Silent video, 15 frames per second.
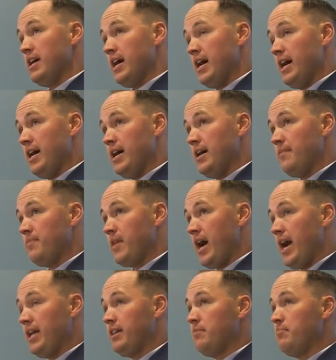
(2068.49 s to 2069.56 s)

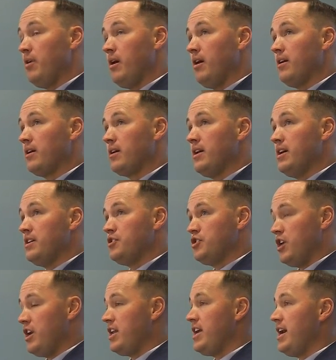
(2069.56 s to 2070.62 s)
Highland Park,
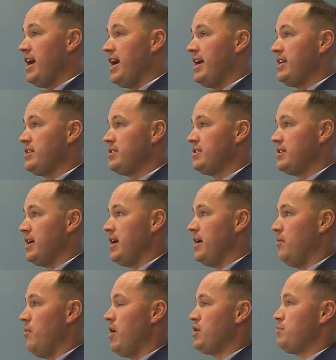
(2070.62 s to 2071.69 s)
Shawnee Heights,
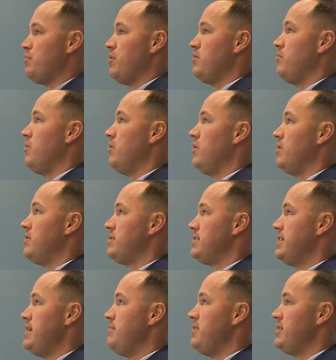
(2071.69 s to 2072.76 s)
Washburn Rural,
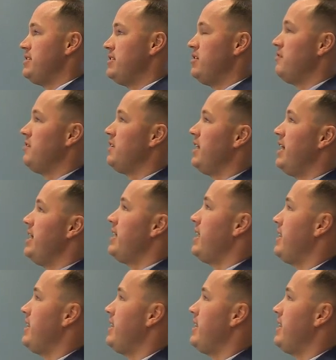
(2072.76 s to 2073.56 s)
Seaman, Silver Lake.